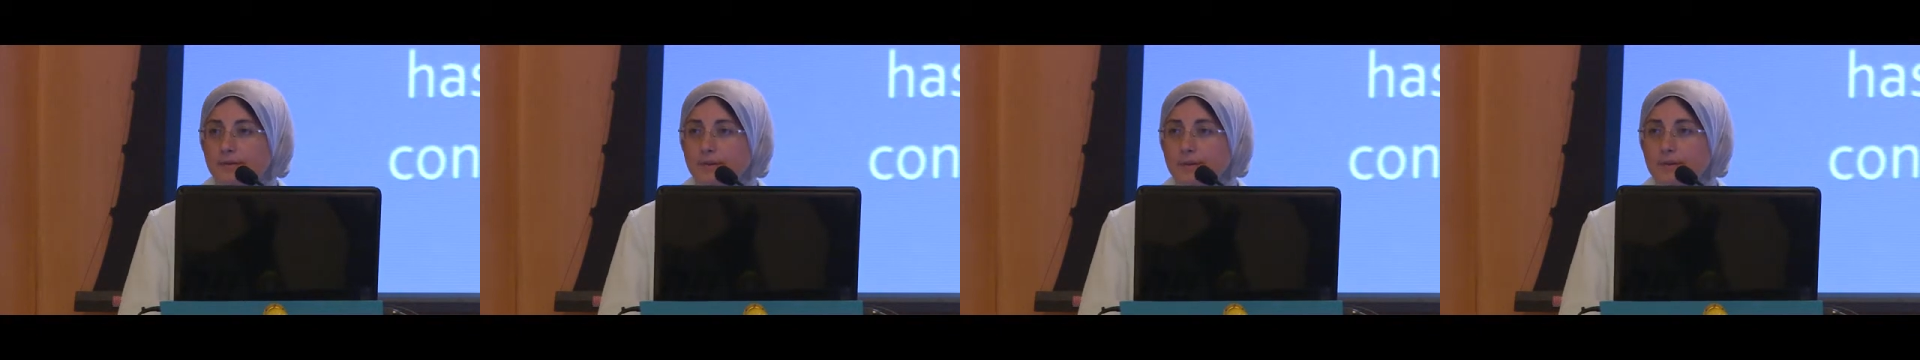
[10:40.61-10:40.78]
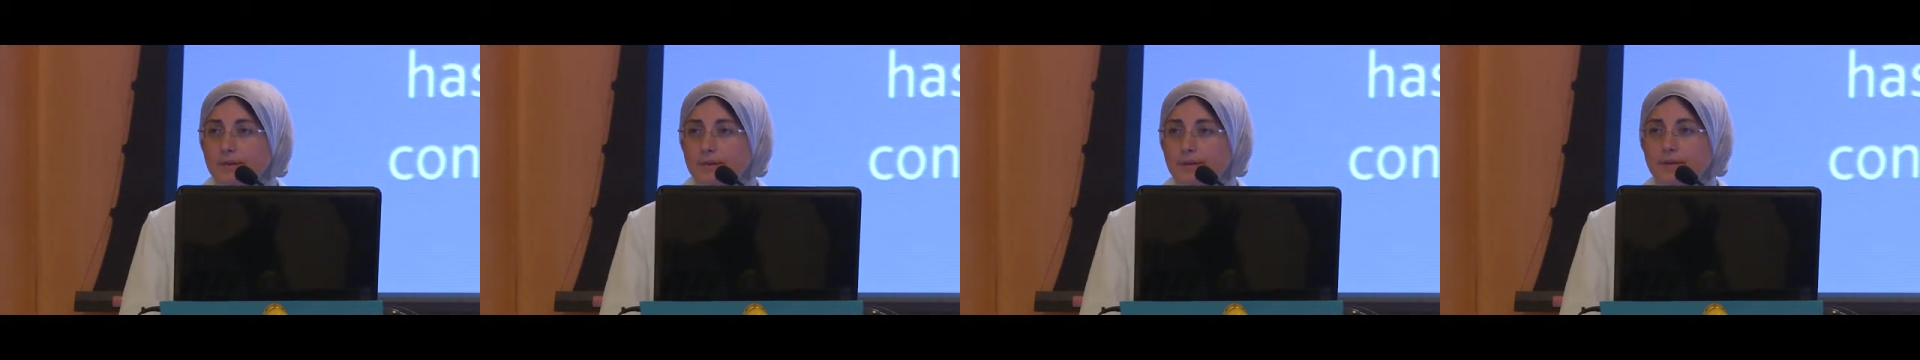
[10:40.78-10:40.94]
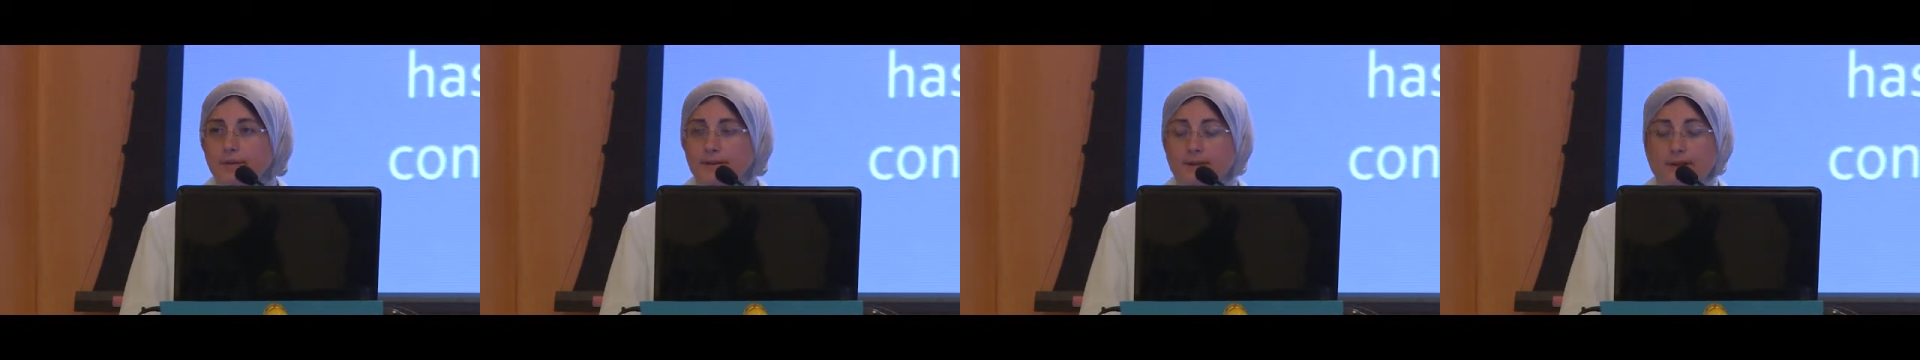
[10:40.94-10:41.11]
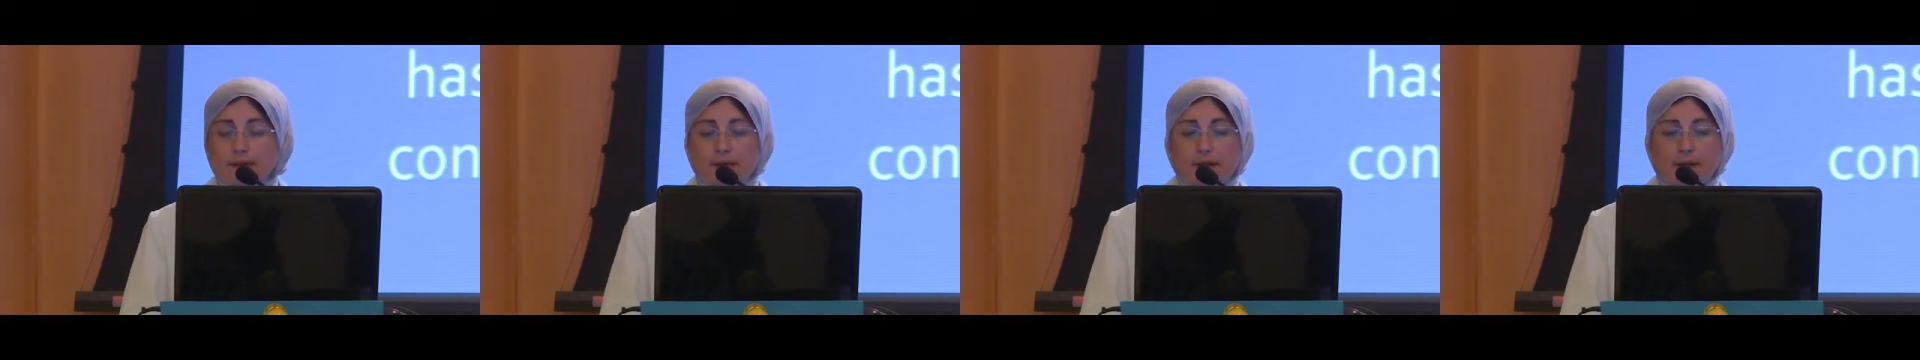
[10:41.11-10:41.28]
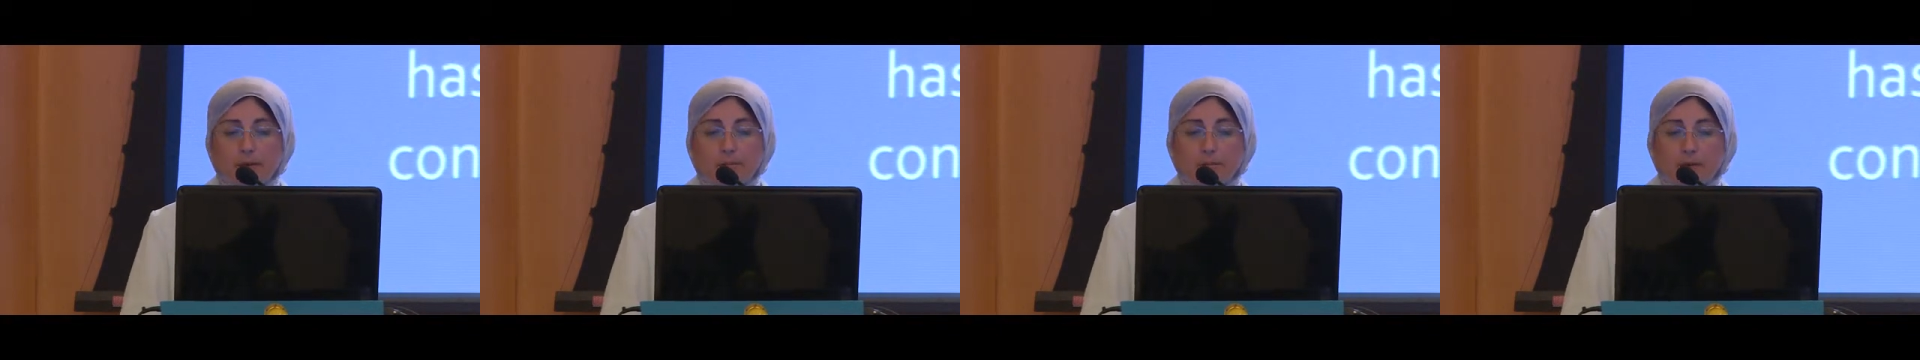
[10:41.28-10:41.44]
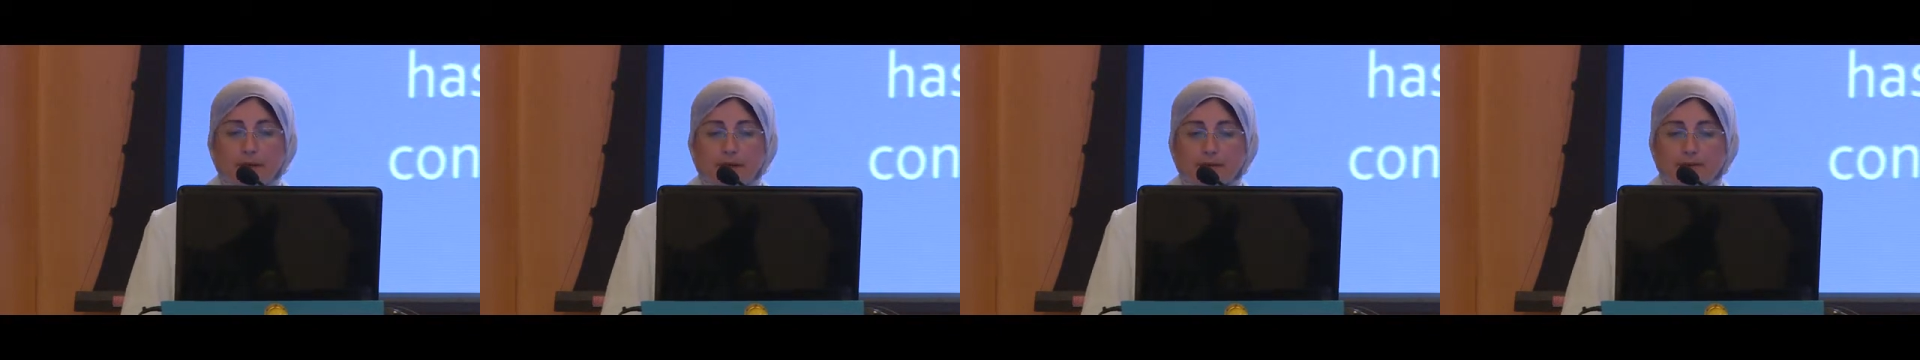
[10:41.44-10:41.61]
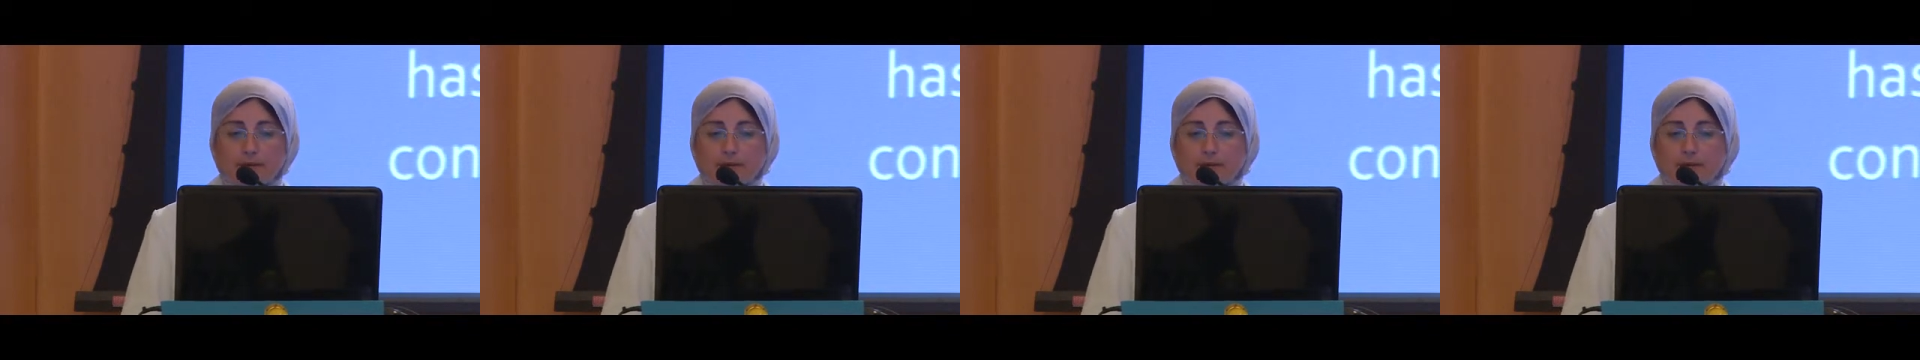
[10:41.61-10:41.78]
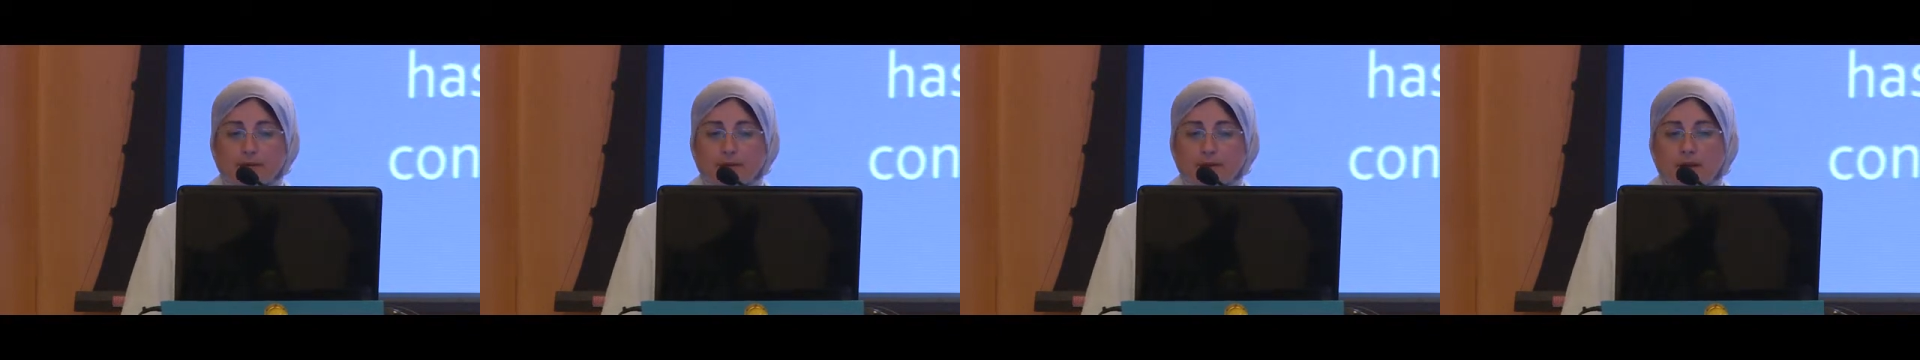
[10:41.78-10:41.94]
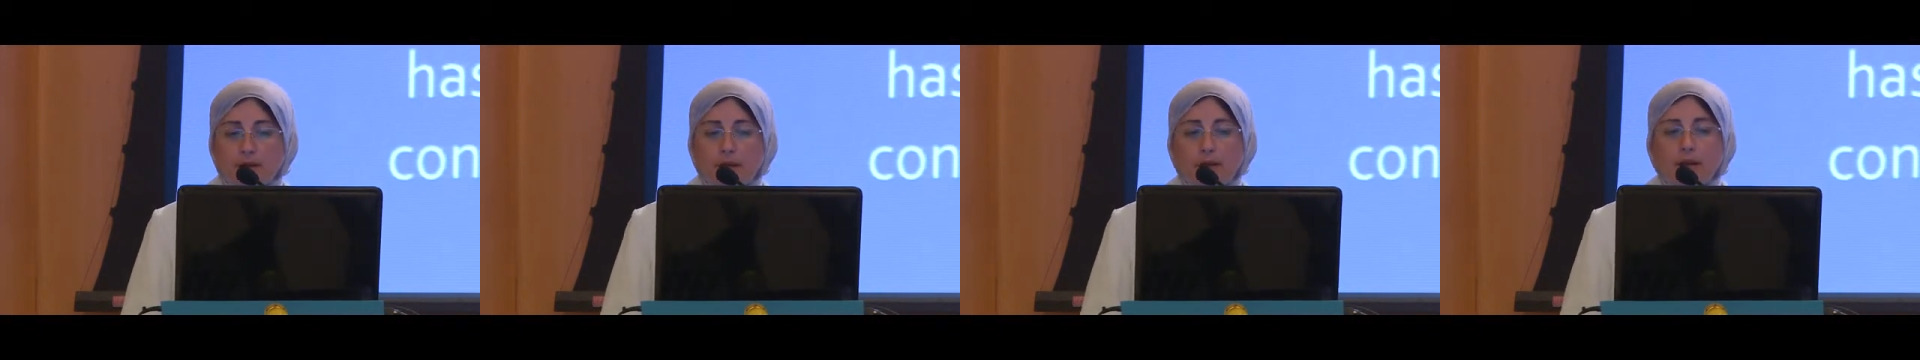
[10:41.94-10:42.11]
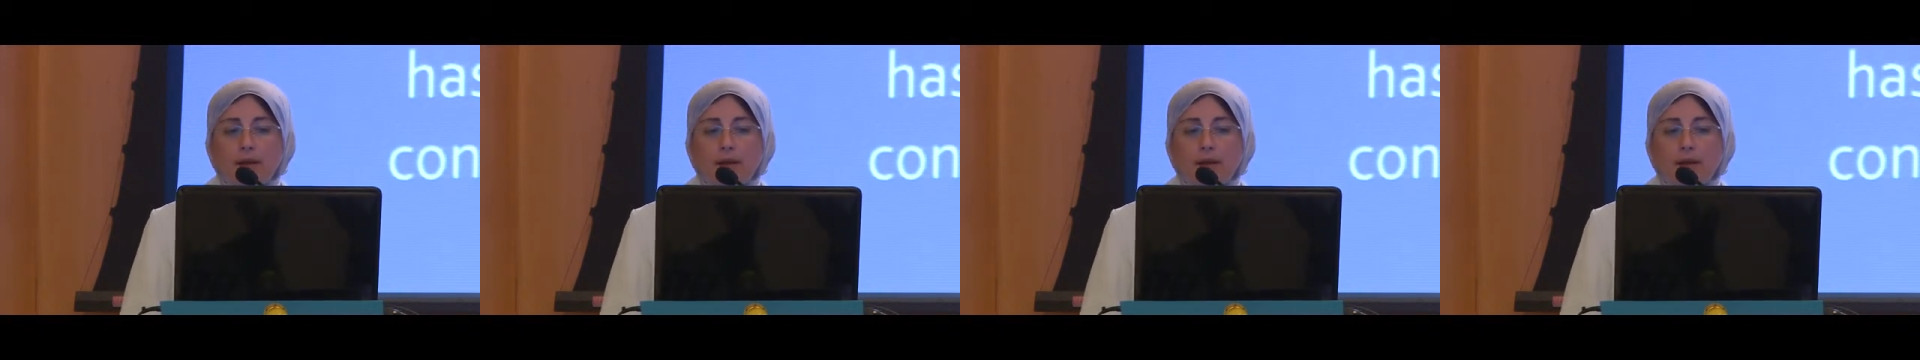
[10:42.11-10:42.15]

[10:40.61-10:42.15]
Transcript: versus celiac plexus,